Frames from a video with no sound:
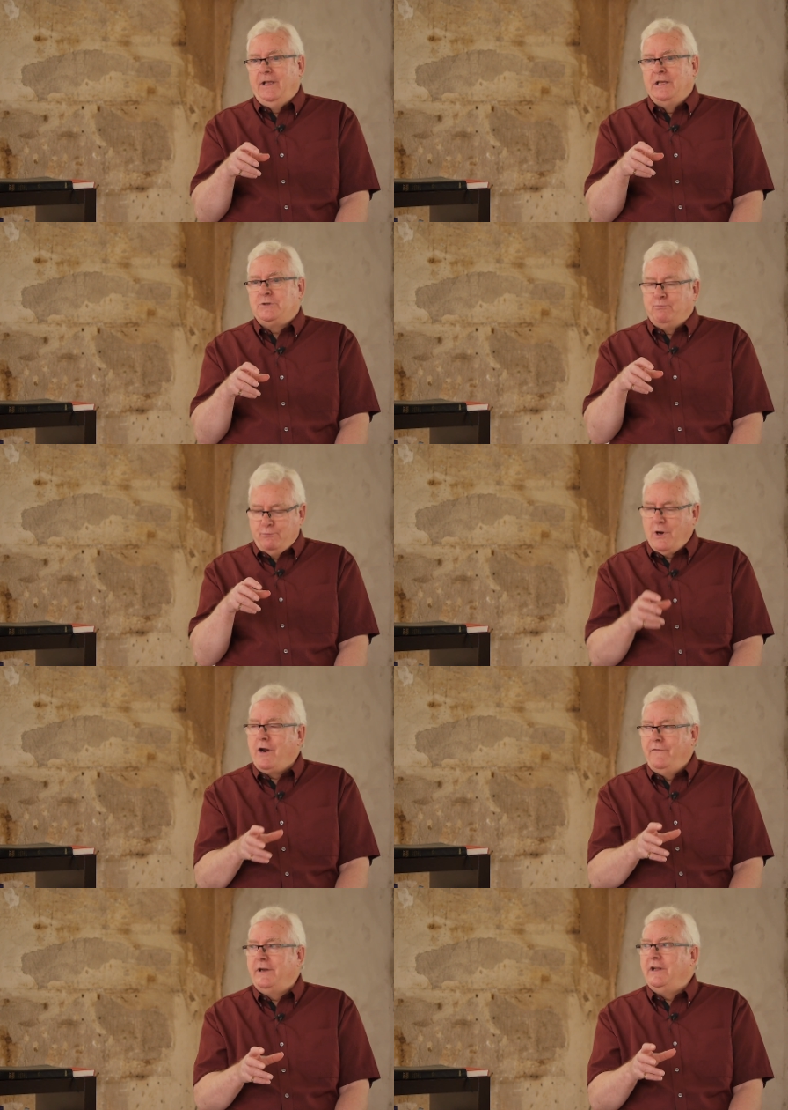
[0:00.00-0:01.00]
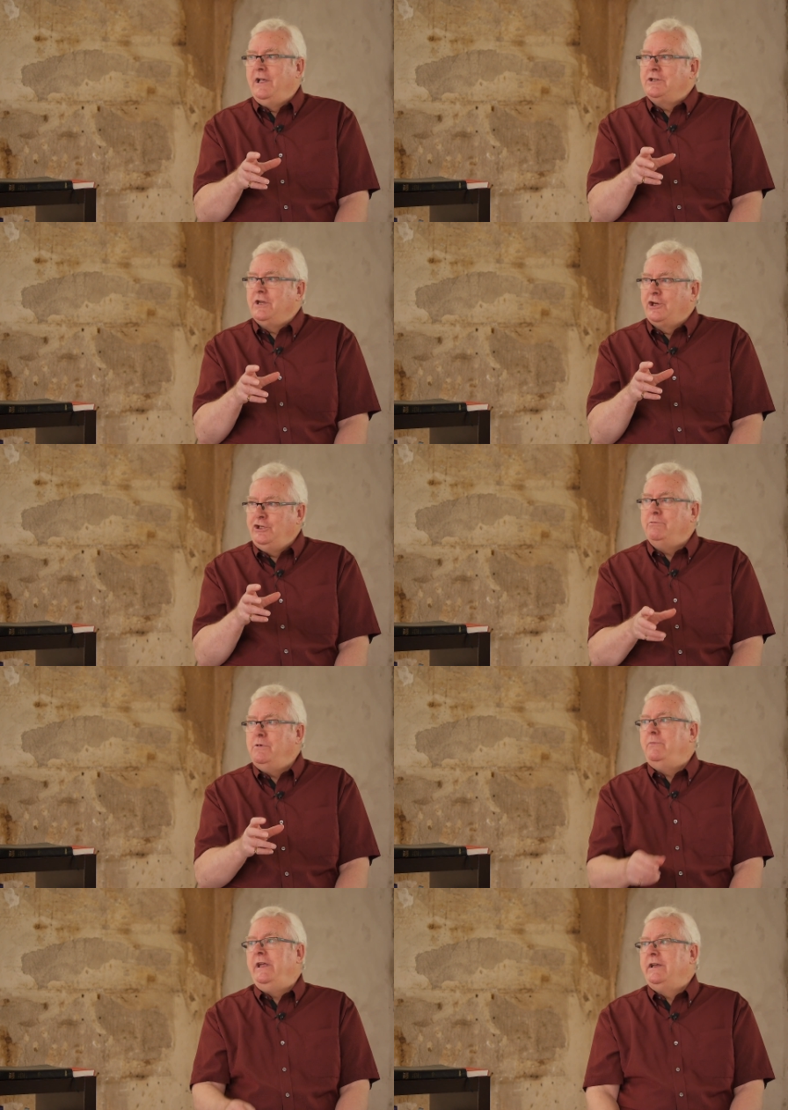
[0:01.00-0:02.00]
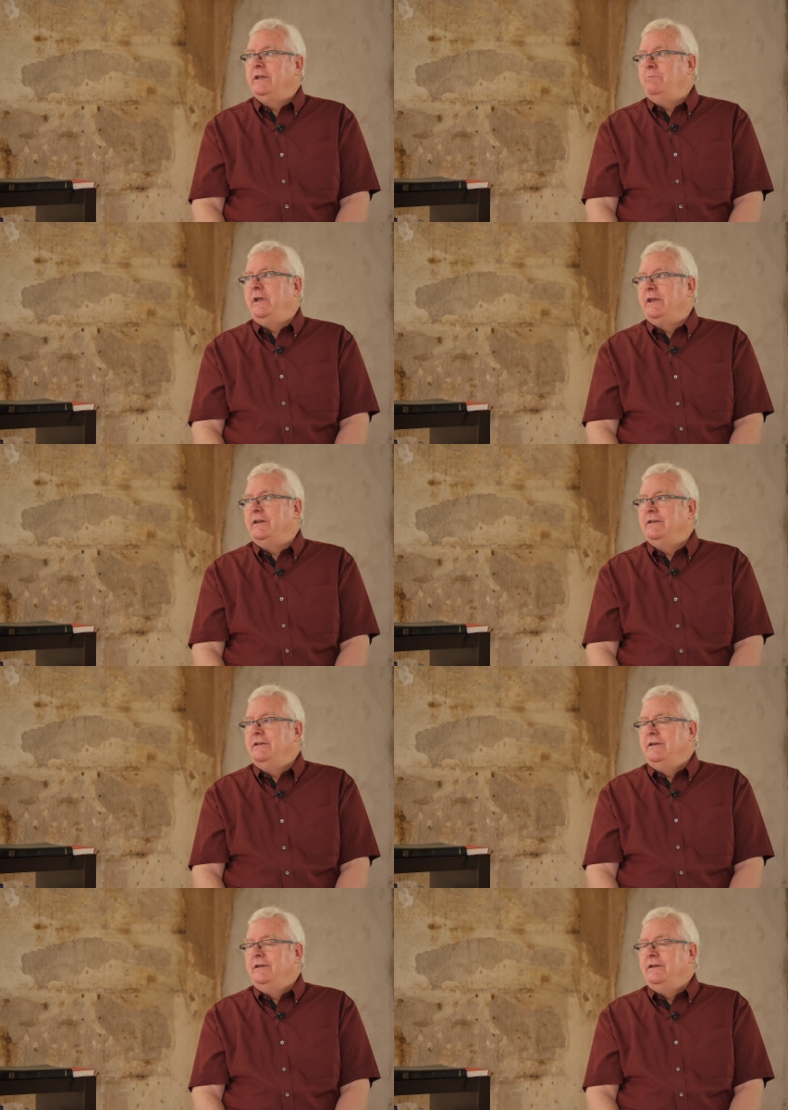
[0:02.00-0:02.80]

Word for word: as perfect as a human being could make it,